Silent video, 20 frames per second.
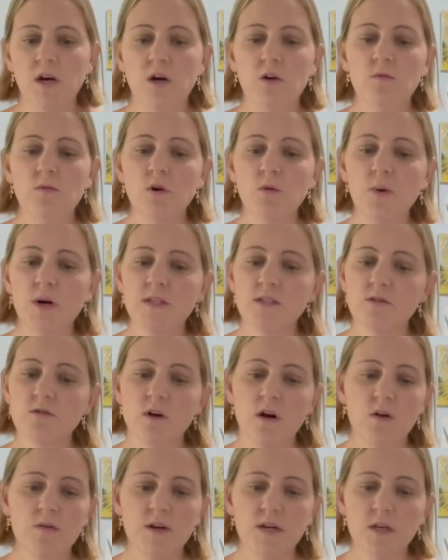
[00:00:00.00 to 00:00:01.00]
Robots are
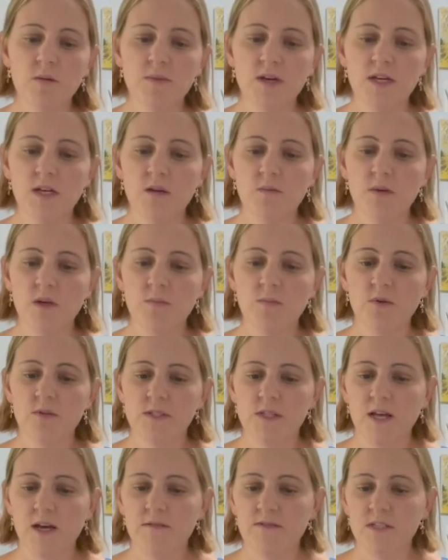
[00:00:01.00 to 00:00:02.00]
already making people's
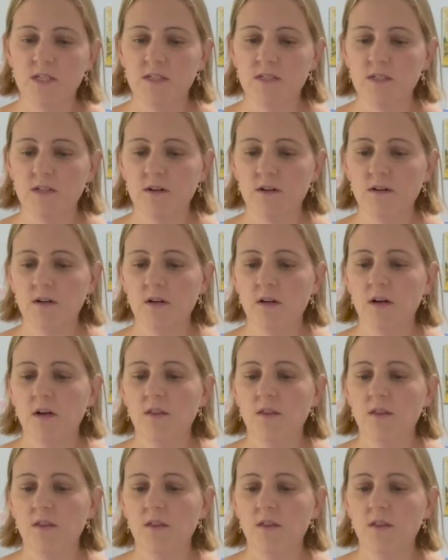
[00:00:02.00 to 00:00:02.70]
lives easier.